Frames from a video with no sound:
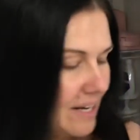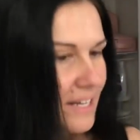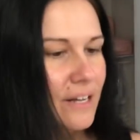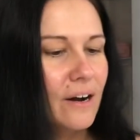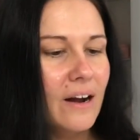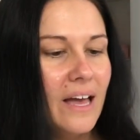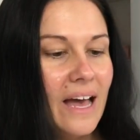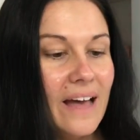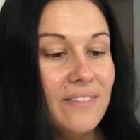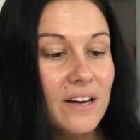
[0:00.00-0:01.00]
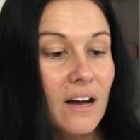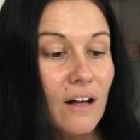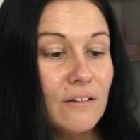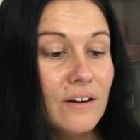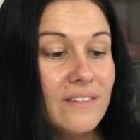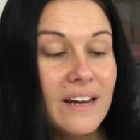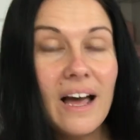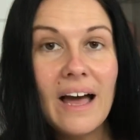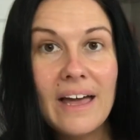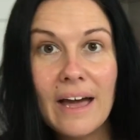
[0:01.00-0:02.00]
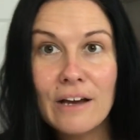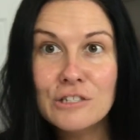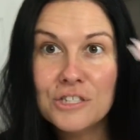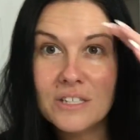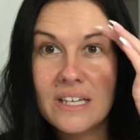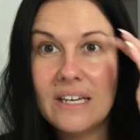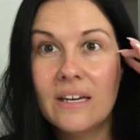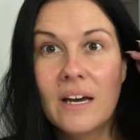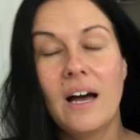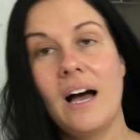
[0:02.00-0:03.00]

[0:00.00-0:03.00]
right here. And the color that I actually